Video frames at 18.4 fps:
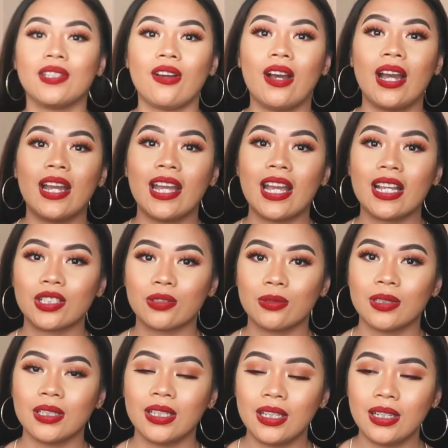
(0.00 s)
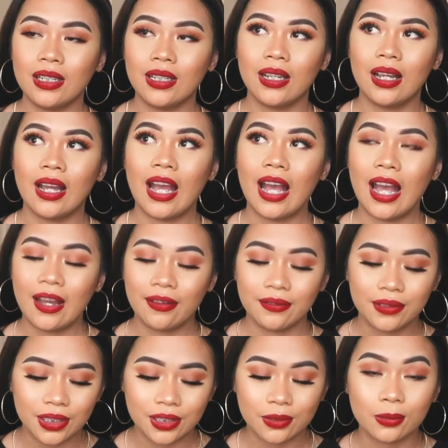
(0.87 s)
So I actually
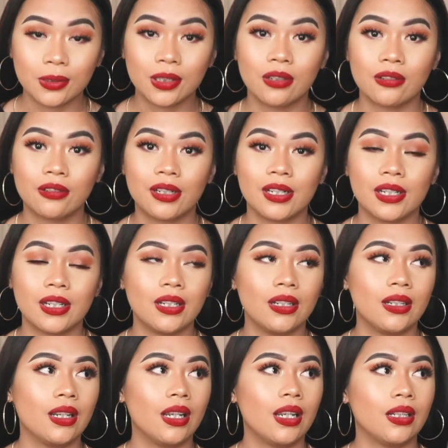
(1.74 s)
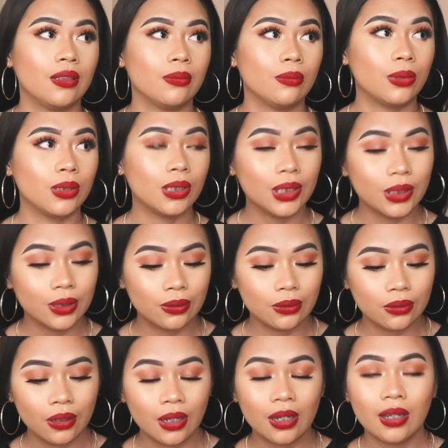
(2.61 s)
have this one already in
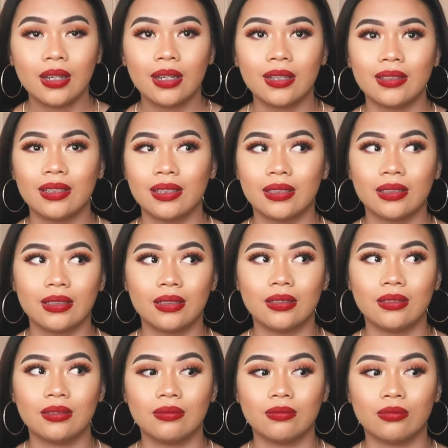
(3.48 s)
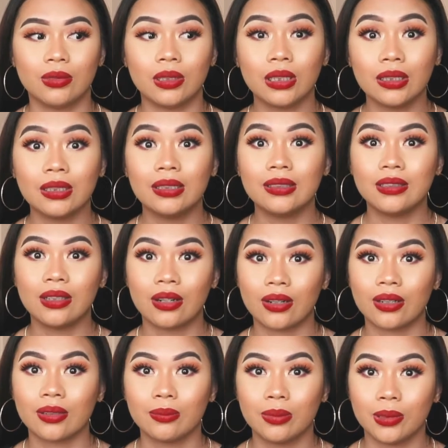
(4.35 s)
blue, like really
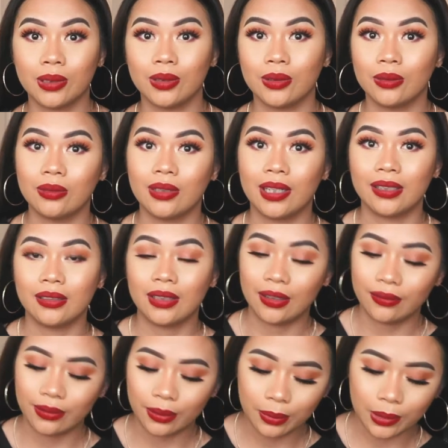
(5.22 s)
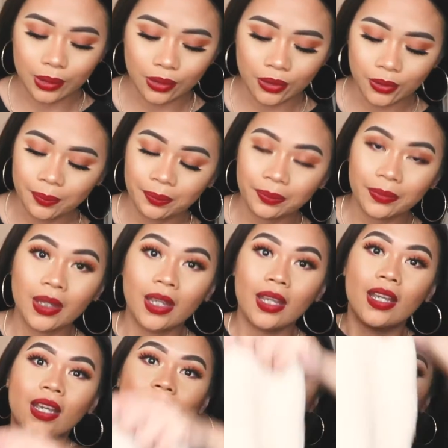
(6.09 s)
dark blue, like navy blue.
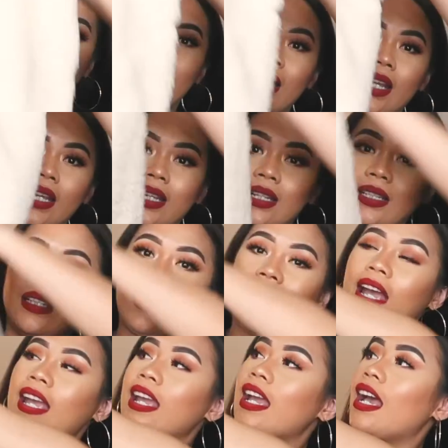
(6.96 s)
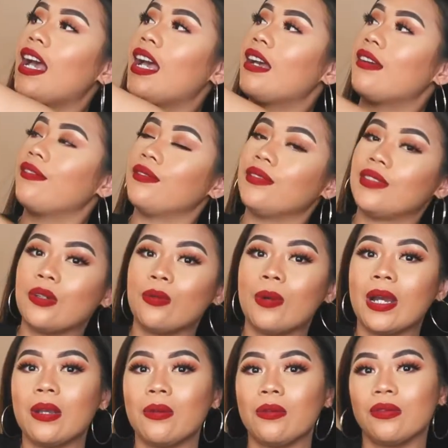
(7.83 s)
And I have the
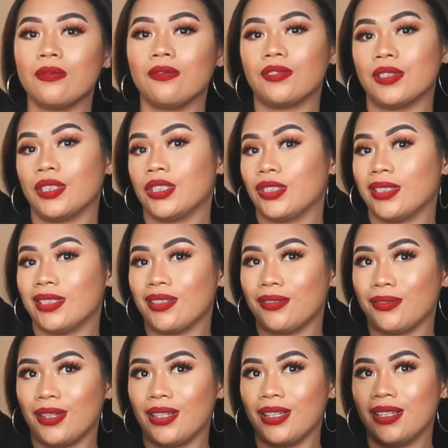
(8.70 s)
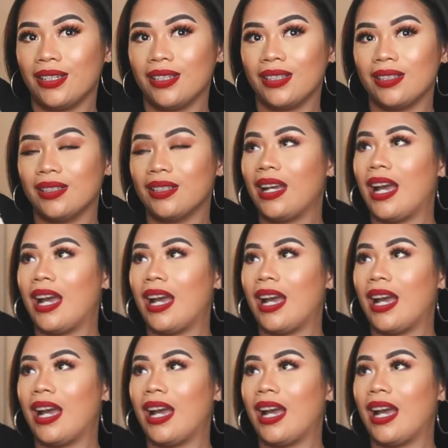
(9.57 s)
white version of it.